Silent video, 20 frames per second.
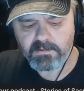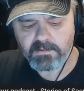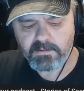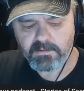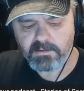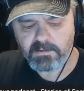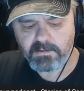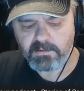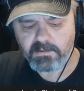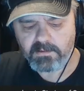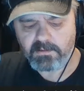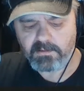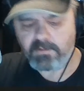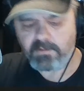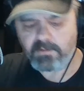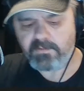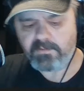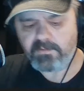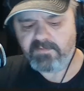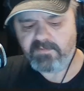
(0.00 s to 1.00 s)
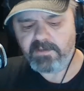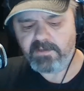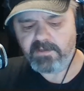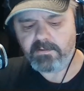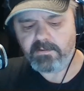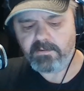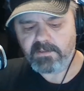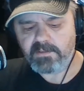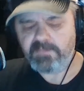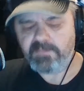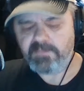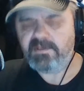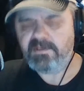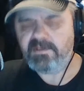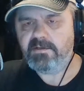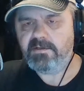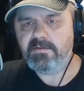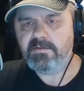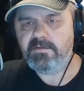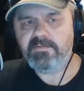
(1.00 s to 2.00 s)
load the video clips in
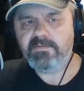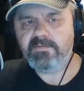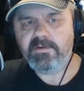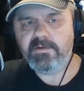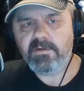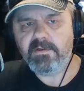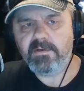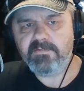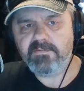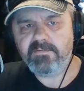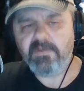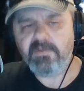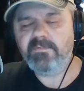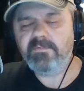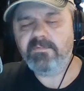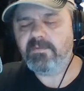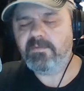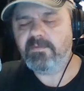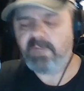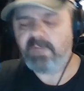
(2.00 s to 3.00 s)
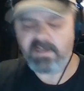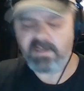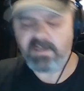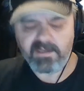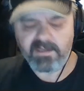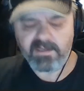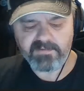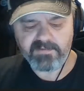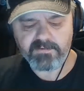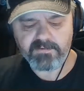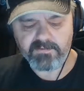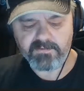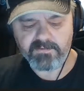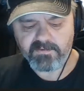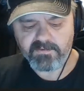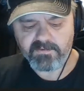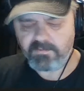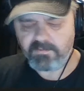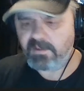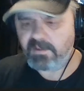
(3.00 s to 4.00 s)
too for my live intros
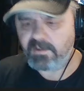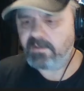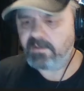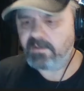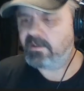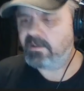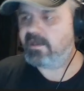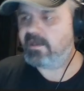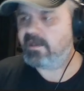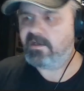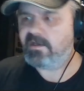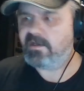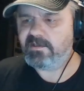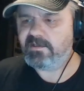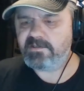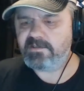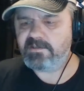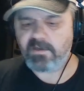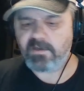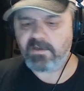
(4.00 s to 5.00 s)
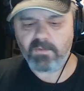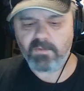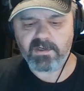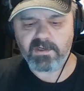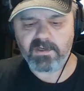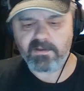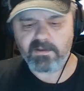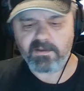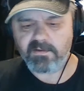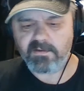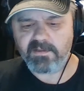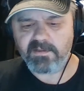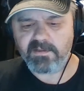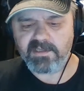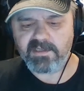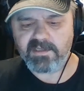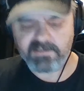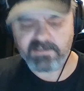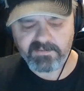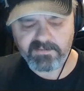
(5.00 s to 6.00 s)
as well. I gotta start working on all
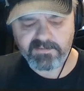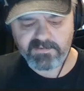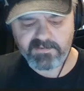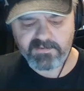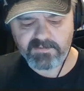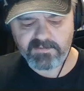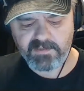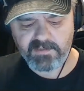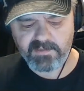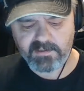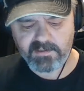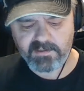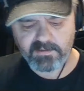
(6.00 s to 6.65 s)
that stuff this week.